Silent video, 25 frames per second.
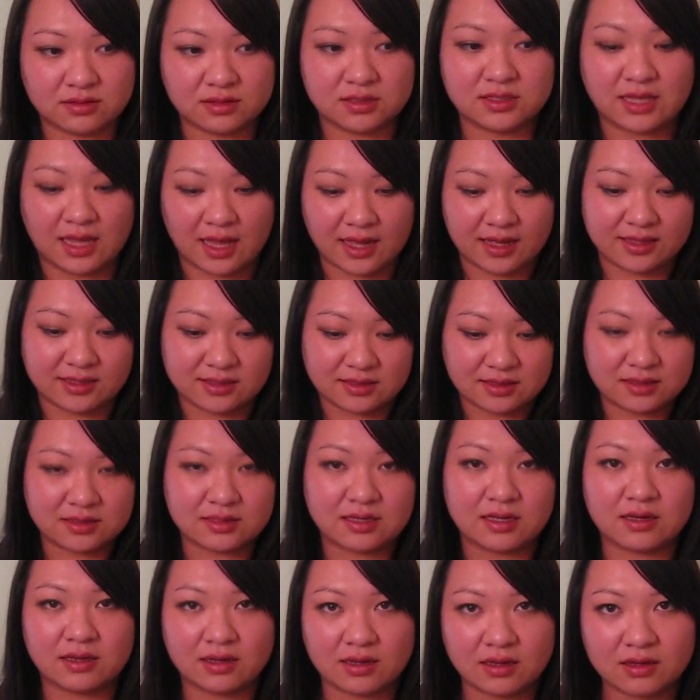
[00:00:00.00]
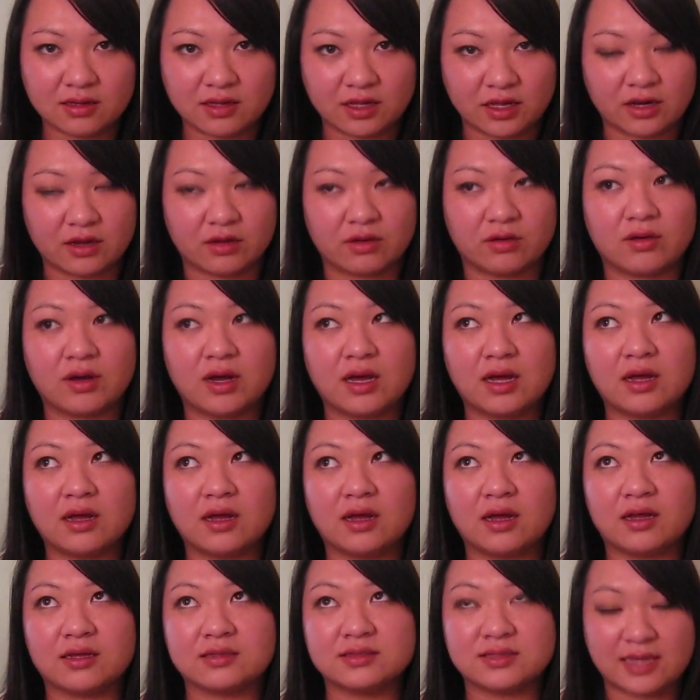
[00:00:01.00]
size, you know,
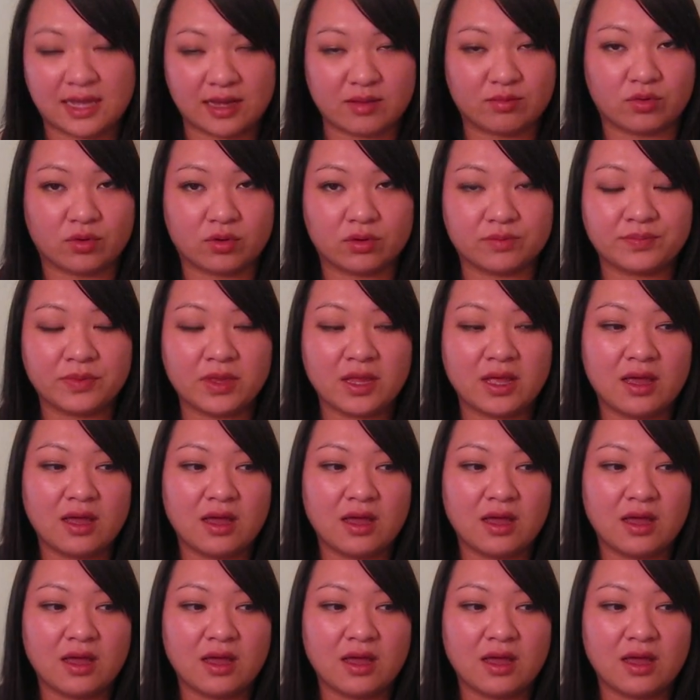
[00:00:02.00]
table.